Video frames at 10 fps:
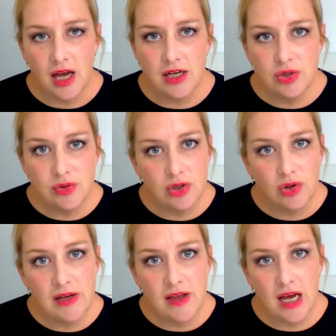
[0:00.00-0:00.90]
And to a
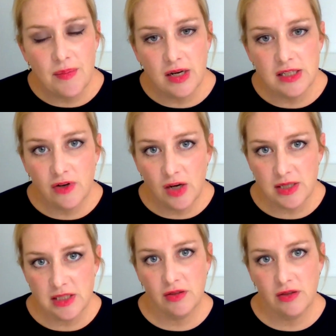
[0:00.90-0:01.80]
degree, they are, but it's very
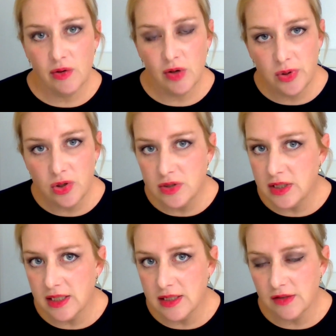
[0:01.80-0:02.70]
much a
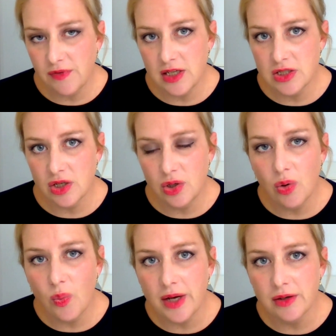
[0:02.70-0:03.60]
therapeutic intervention,
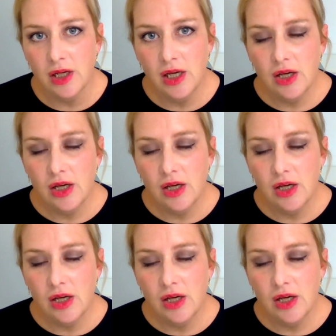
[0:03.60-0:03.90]
not one